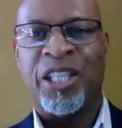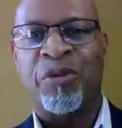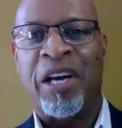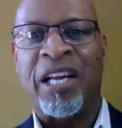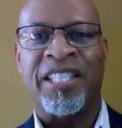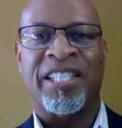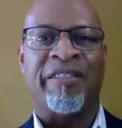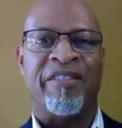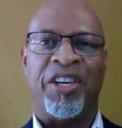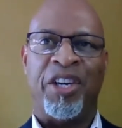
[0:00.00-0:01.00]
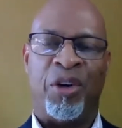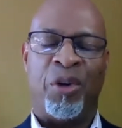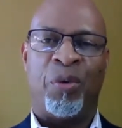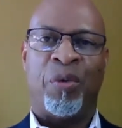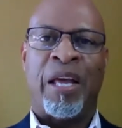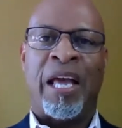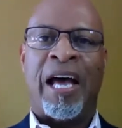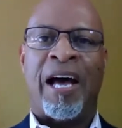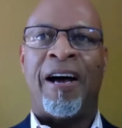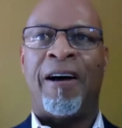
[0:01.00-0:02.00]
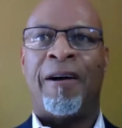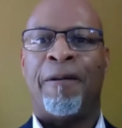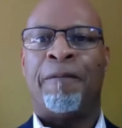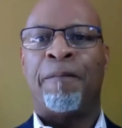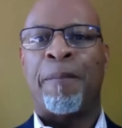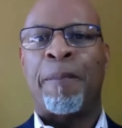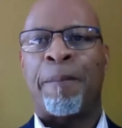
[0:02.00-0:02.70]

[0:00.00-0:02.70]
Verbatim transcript: is relatively new. Um,